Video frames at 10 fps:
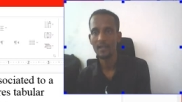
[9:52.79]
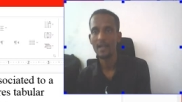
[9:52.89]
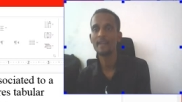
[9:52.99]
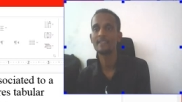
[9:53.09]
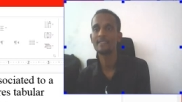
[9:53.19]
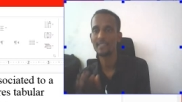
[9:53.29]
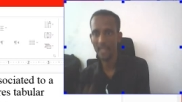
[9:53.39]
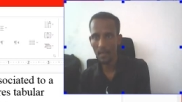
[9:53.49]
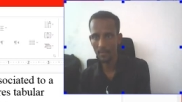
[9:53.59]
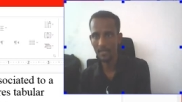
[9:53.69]
as a
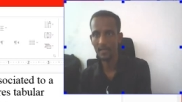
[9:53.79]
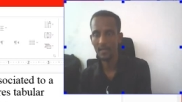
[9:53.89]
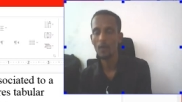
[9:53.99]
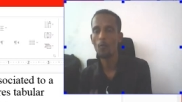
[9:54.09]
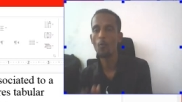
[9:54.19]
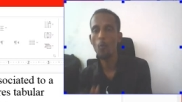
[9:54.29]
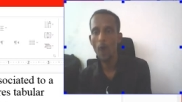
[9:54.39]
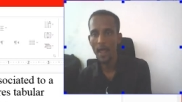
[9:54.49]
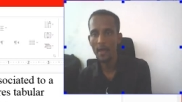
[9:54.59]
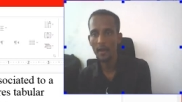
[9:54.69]
table
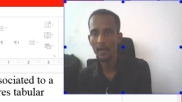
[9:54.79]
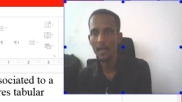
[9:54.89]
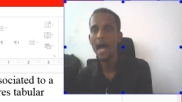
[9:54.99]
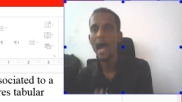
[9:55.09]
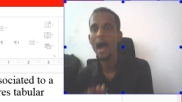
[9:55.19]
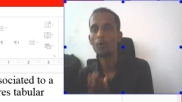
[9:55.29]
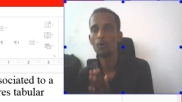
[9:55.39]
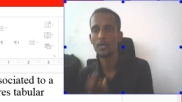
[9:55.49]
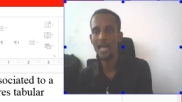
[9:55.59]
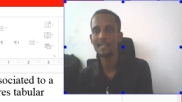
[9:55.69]
where
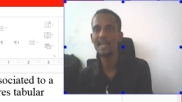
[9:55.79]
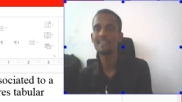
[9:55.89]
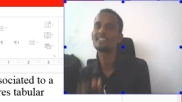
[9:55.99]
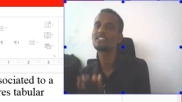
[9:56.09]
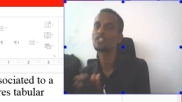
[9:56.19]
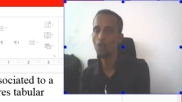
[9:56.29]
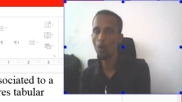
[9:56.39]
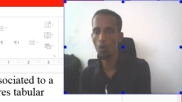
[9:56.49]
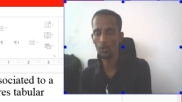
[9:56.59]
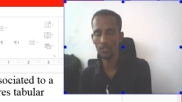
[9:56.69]
our data is
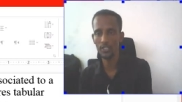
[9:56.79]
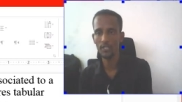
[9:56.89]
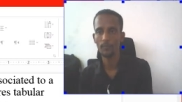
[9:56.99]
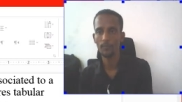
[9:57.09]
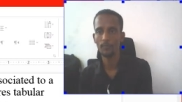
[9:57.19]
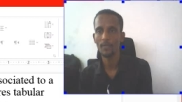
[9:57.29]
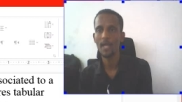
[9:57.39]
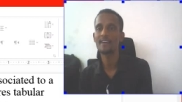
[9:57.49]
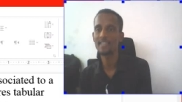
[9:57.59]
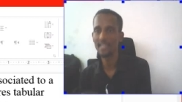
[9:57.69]
stored
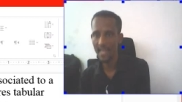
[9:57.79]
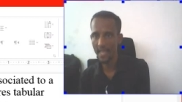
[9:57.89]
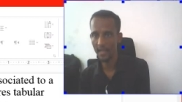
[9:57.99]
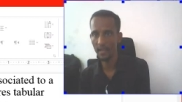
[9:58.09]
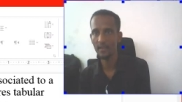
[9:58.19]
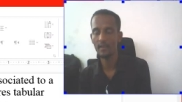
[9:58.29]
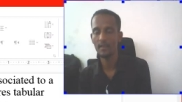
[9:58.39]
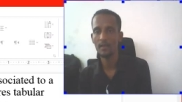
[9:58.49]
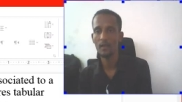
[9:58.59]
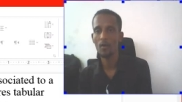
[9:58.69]
as a layer
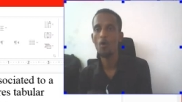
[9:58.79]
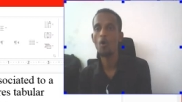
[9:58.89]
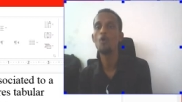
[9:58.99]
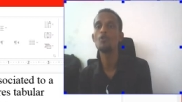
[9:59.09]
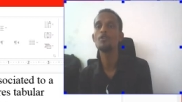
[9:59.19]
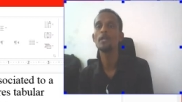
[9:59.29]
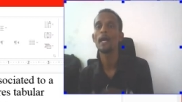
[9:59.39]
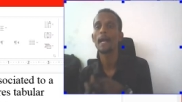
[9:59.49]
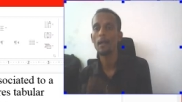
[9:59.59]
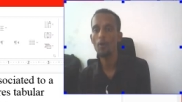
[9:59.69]
on
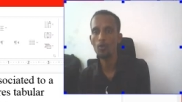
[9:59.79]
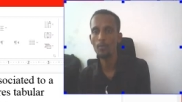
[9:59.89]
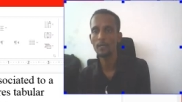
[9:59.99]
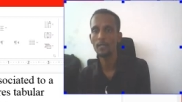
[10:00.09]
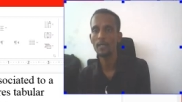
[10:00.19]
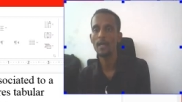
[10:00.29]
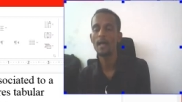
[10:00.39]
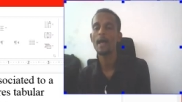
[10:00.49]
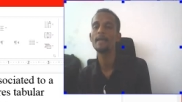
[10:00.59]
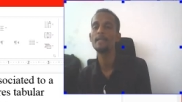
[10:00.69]
column
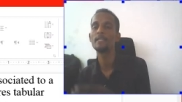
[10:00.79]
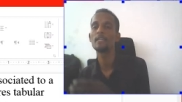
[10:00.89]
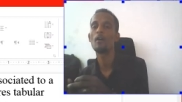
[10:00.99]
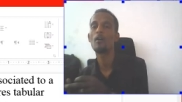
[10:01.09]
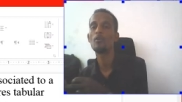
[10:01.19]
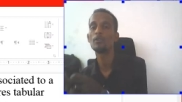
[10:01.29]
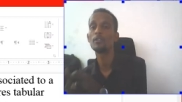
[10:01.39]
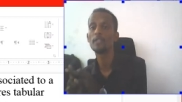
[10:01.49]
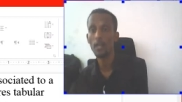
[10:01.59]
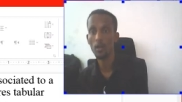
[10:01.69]
and
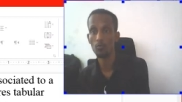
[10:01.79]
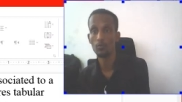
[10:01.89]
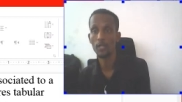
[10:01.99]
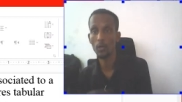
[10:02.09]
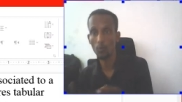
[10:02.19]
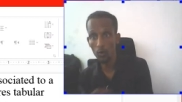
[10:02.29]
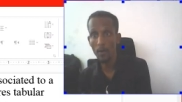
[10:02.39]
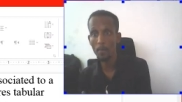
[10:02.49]
on the row. The column